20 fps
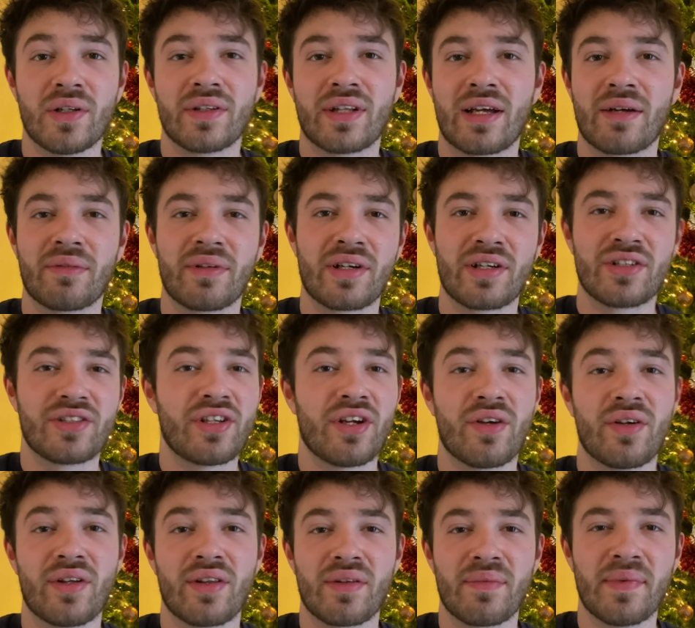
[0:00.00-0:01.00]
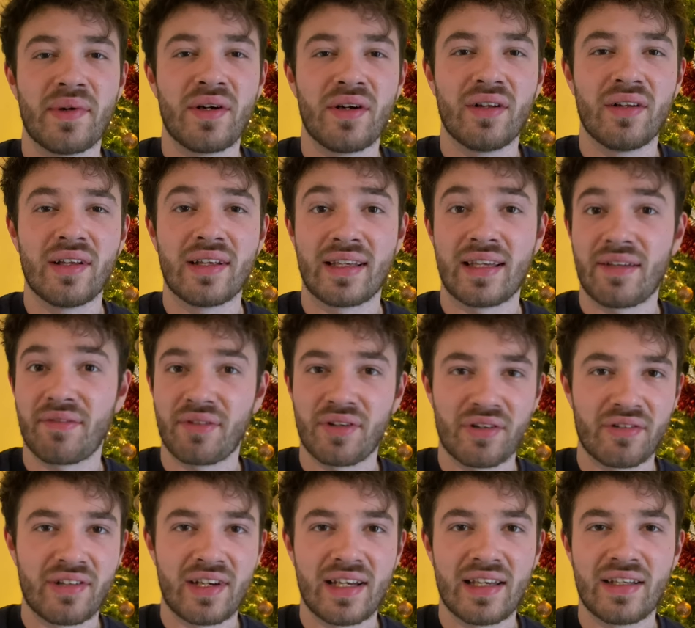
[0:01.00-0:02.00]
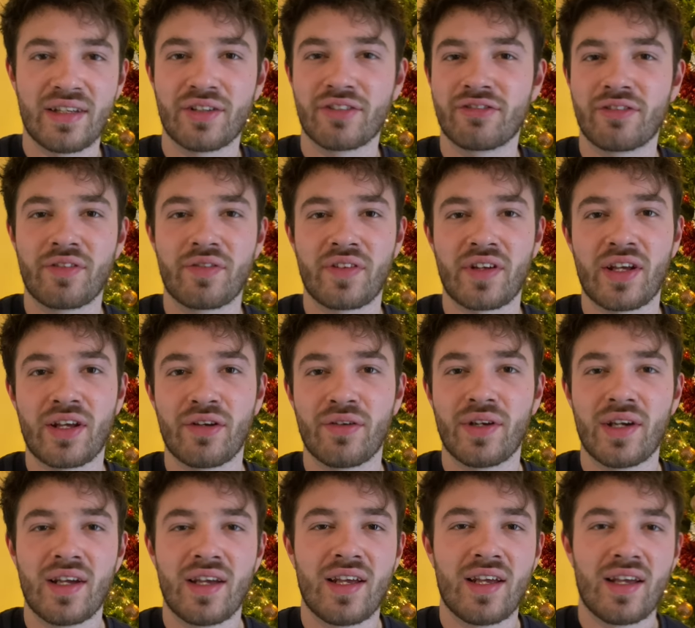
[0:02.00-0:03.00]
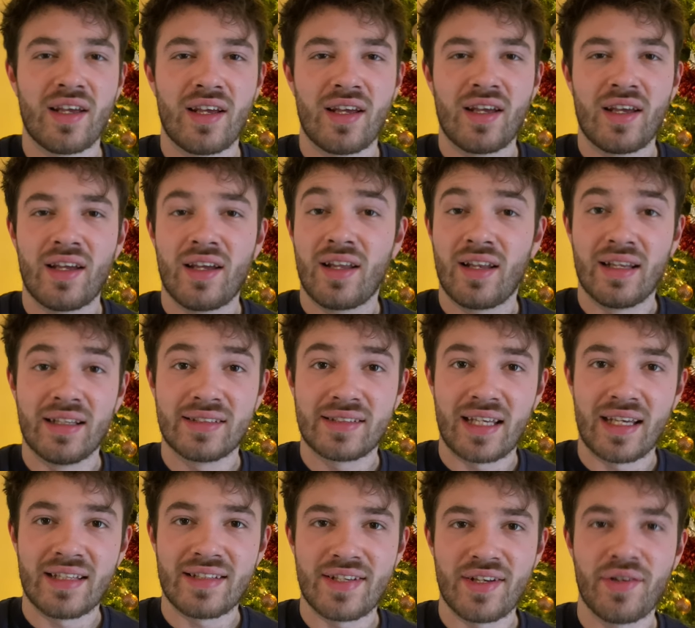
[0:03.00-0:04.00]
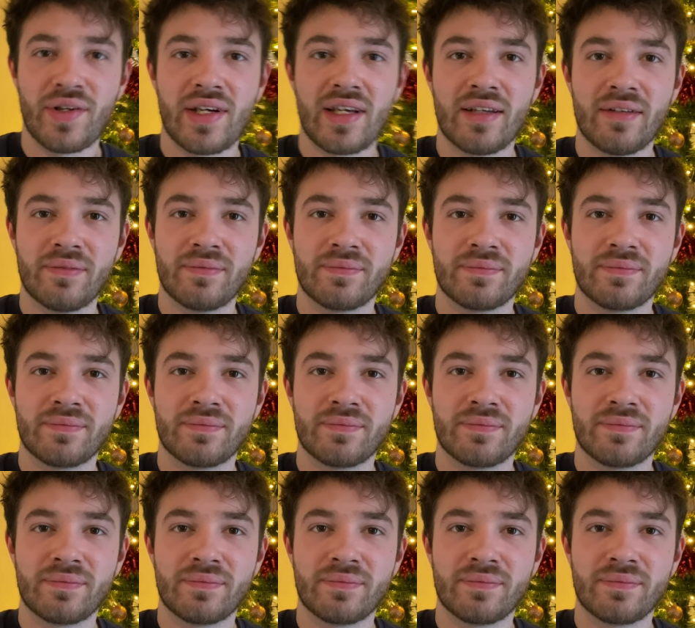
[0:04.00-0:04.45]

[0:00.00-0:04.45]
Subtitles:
and I'm going to show you them all and give you a really good review. Let's get to it.